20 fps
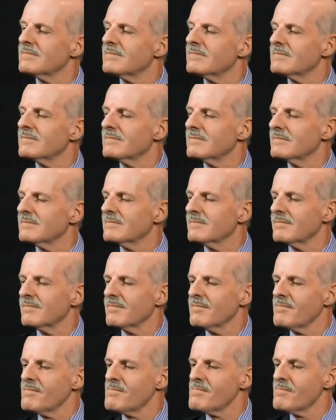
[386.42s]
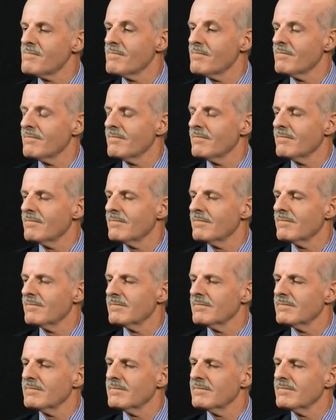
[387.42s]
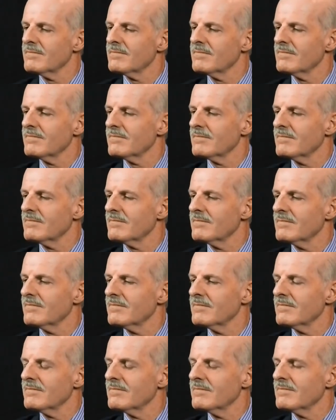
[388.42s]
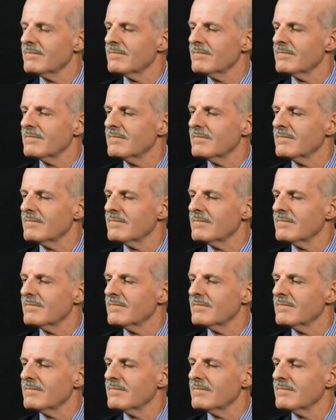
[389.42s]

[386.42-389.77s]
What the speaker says: The person shown says nothing.